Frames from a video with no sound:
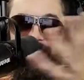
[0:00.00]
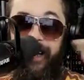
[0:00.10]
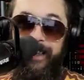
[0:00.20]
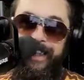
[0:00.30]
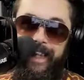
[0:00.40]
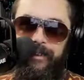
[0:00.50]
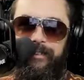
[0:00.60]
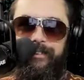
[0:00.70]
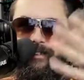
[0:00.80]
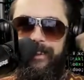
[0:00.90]
Not like I don't,
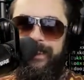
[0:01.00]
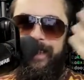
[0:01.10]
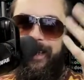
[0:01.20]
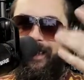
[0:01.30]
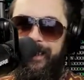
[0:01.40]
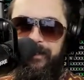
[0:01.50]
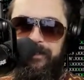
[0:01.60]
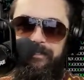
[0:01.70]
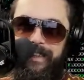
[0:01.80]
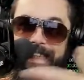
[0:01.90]
and it's not like
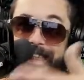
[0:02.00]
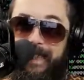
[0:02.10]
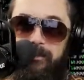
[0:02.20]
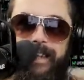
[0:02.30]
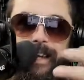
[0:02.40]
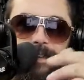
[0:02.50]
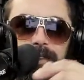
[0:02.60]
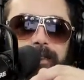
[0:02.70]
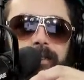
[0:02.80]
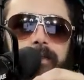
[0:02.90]
this isn't my life
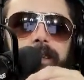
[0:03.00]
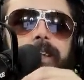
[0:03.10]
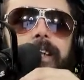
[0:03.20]
anyway, but...